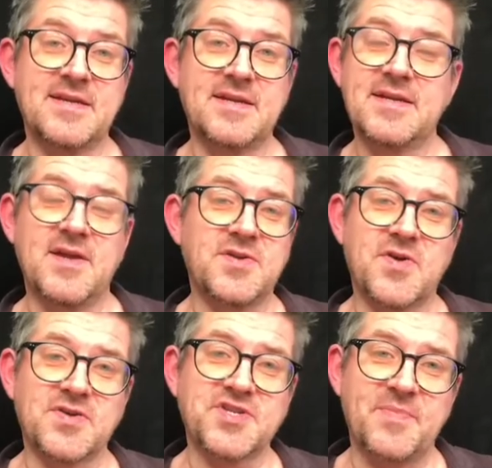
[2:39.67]
who
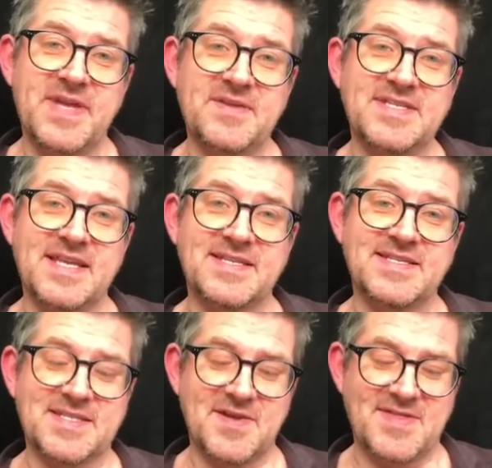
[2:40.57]
contributed
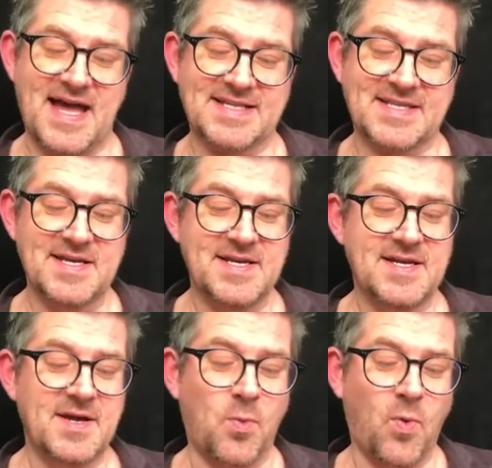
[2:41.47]
to that
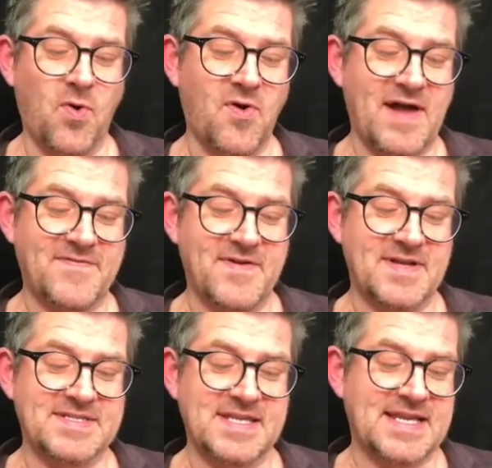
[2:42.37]
war
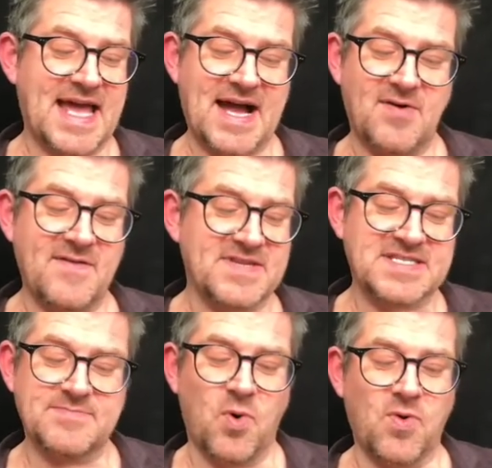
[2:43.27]
effort in however
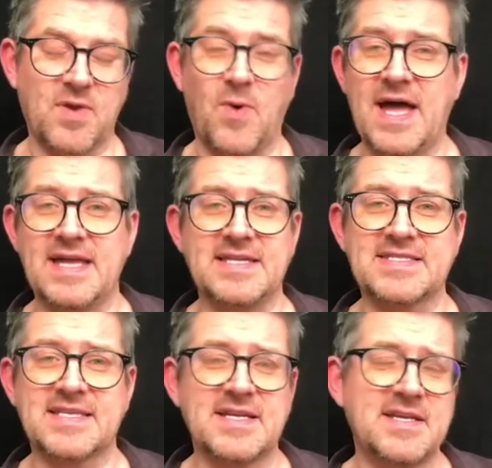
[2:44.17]
small a way is
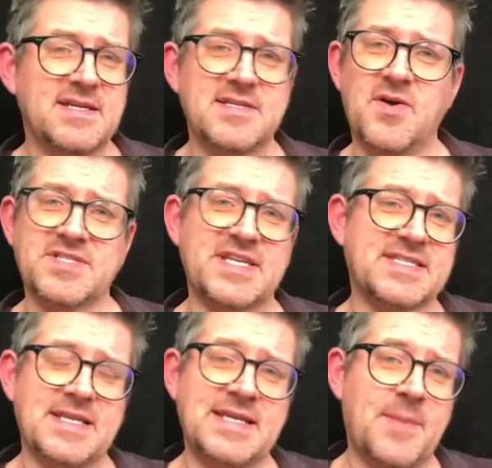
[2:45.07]
not just a
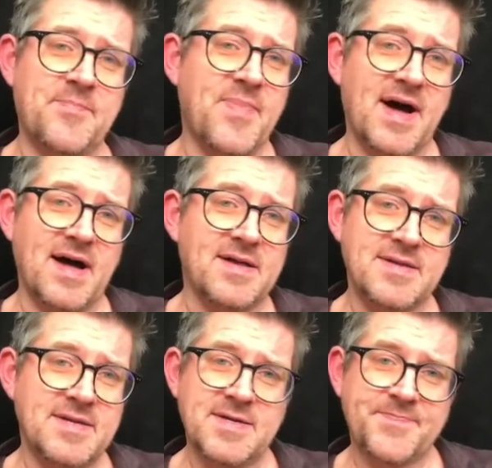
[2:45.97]
number
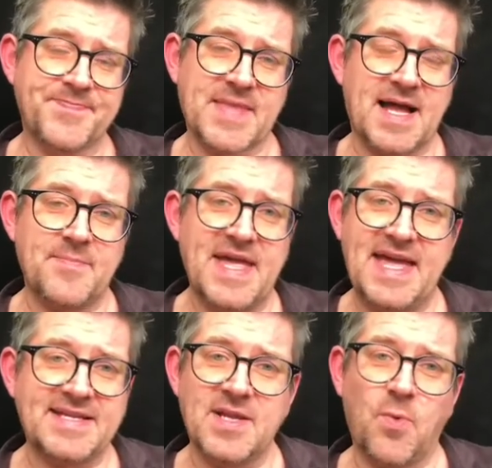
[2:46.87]

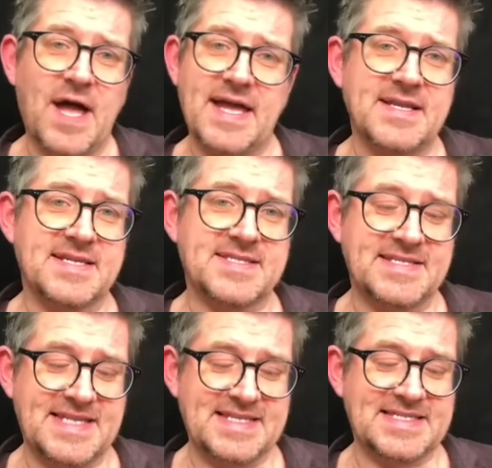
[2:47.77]
hidden away in a
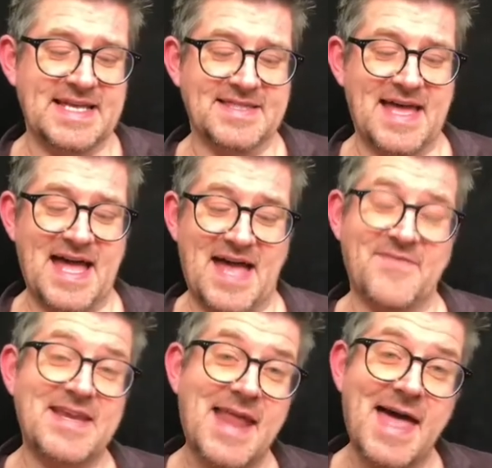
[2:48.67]
statistic. They have a
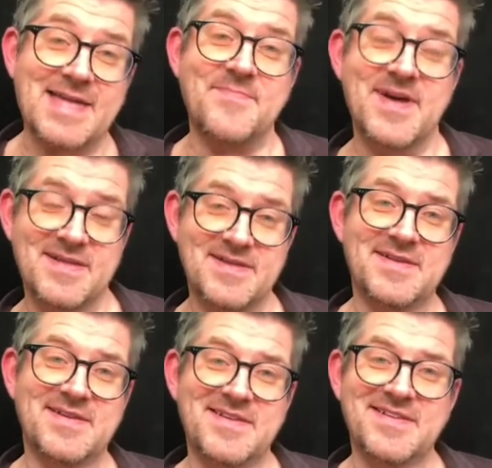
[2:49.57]
name
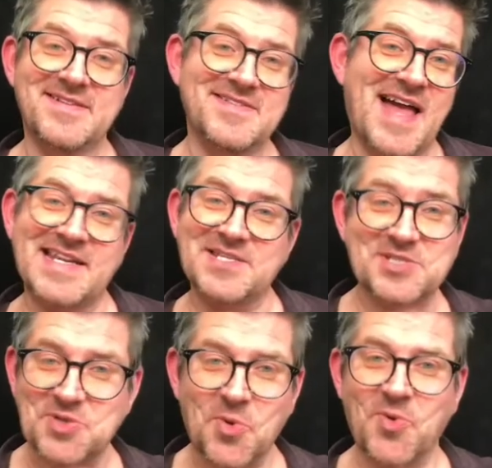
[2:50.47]
and a
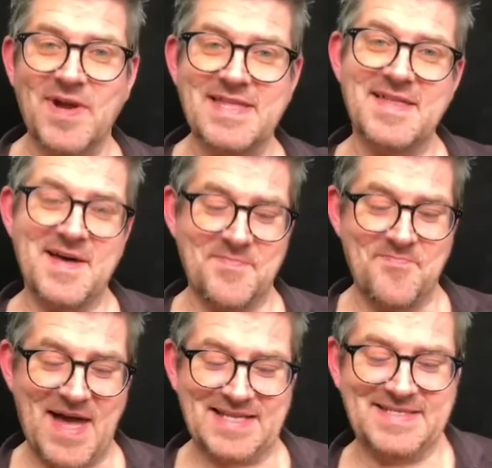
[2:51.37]
story that
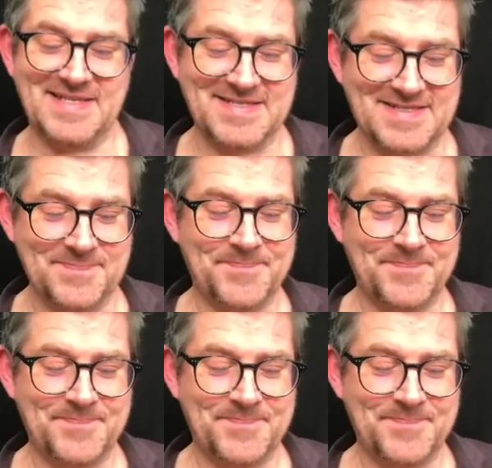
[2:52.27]
matters.